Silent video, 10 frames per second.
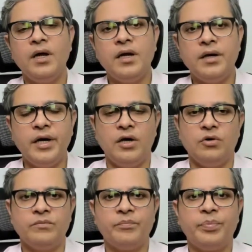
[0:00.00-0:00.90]
Now,
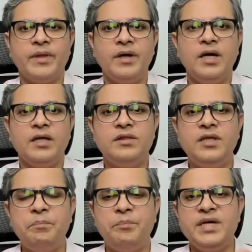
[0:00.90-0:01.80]

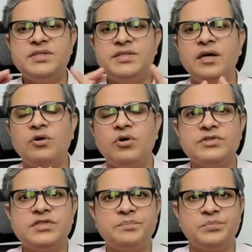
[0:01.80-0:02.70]
the basic
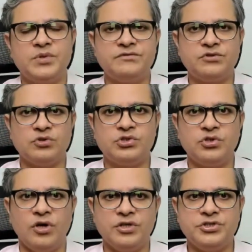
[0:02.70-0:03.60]
concepts of
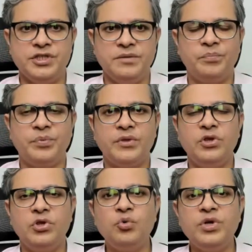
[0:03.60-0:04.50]
sociology.
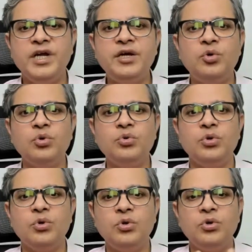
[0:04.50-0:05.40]
You need to
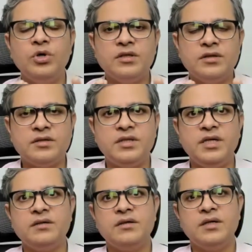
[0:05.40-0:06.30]
know
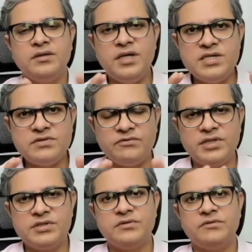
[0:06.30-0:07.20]
these
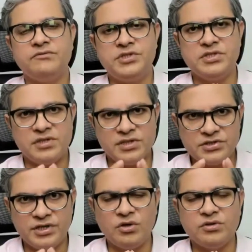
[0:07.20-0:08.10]
words which is
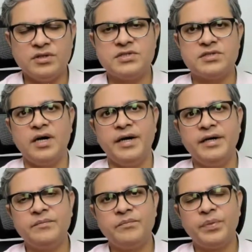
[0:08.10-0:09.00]
listed on this
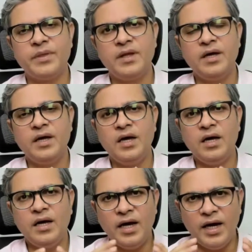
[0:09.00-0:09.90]
slide,
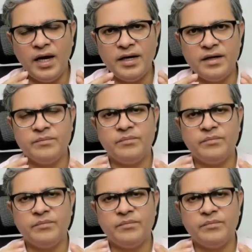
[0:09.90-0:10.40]
and